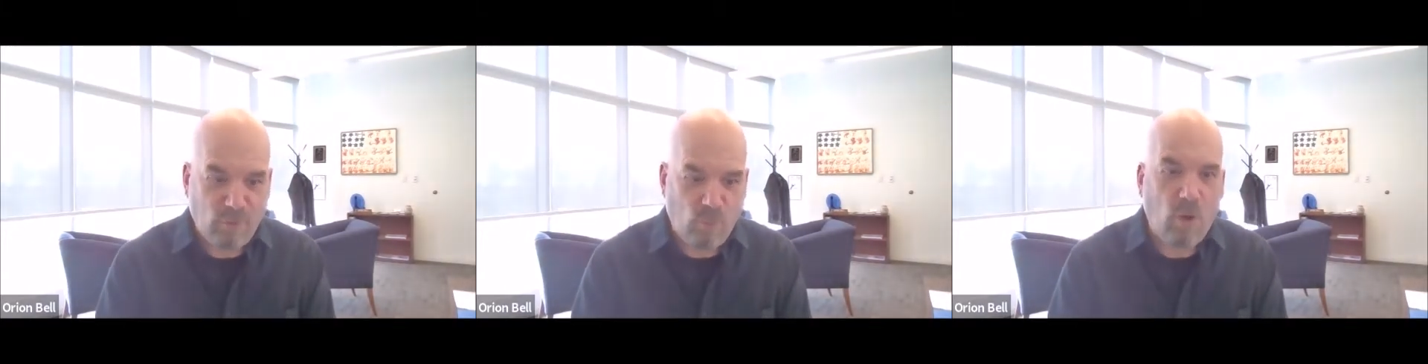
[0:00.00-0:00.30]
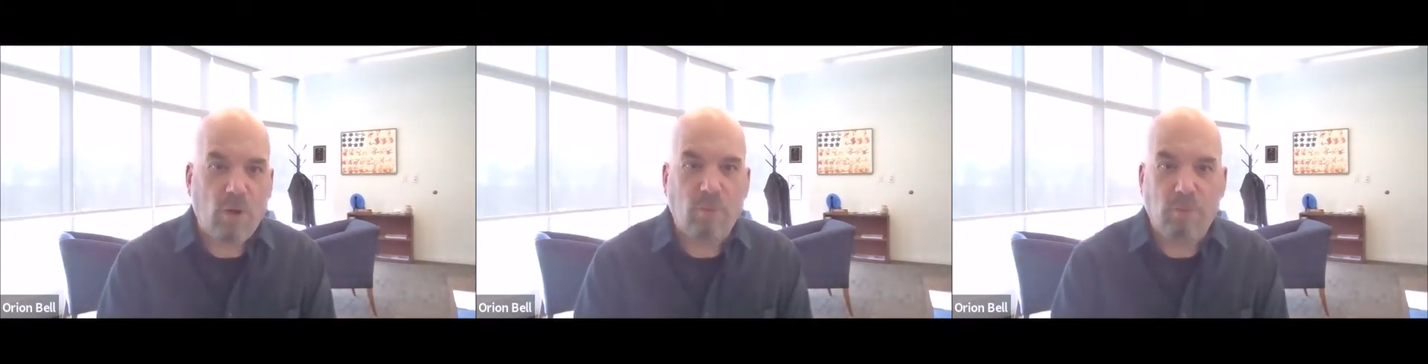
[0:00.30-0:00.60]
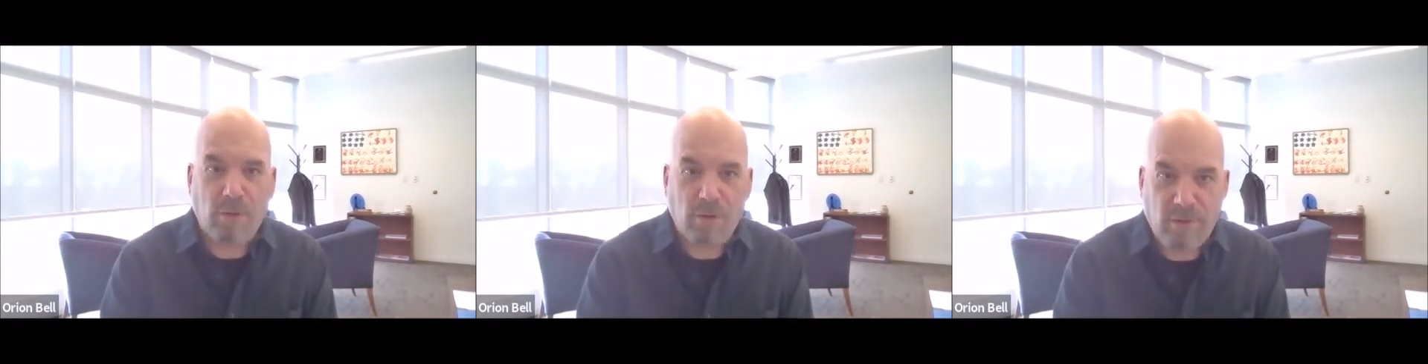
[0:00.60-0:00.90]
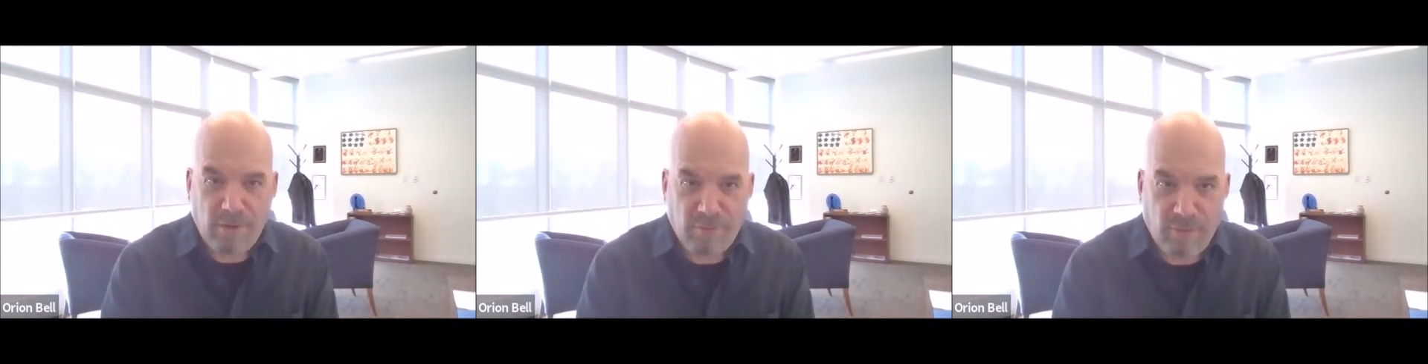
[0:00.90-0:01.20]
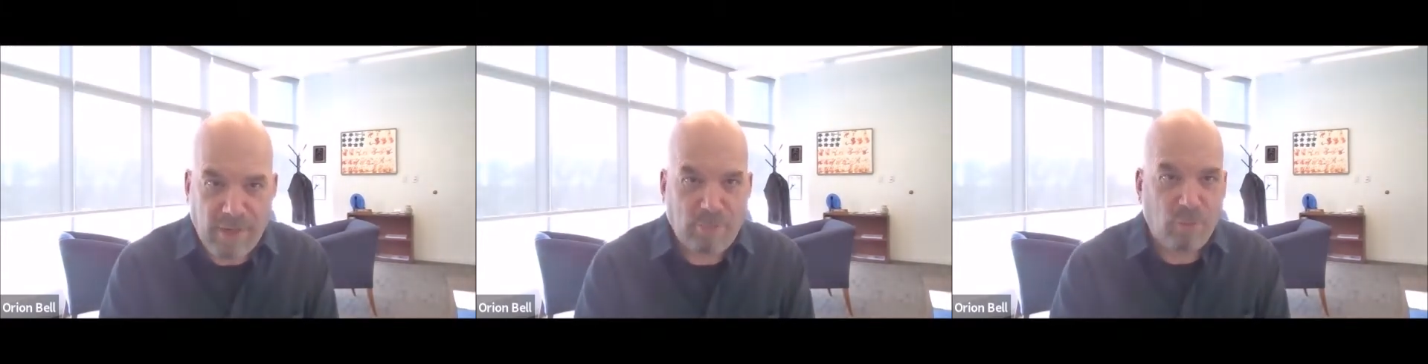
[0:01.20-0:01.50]
The walkability of a
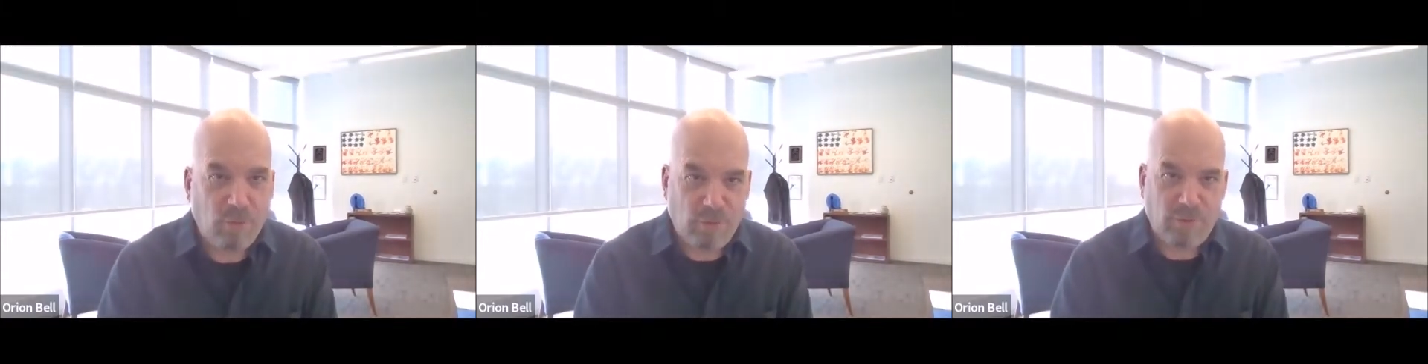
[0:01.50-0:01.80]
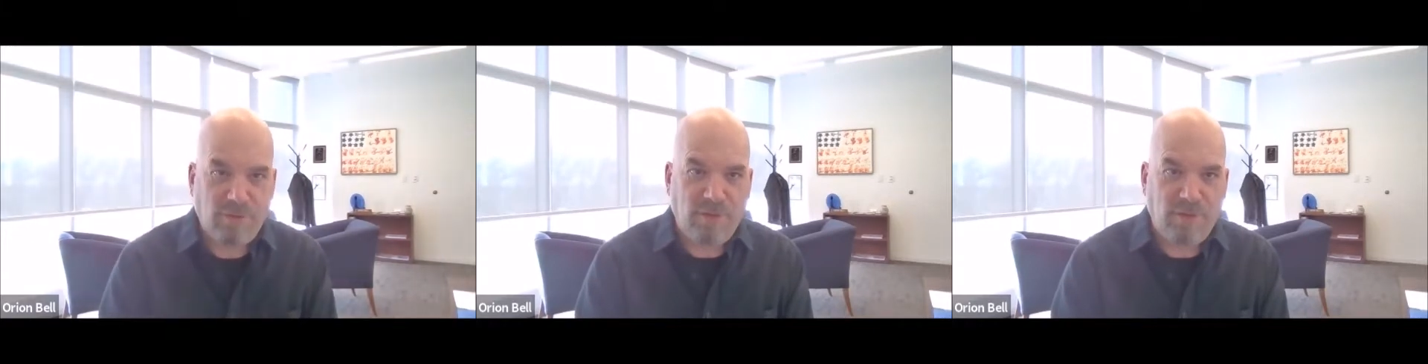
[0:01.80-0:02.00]
neighborhood,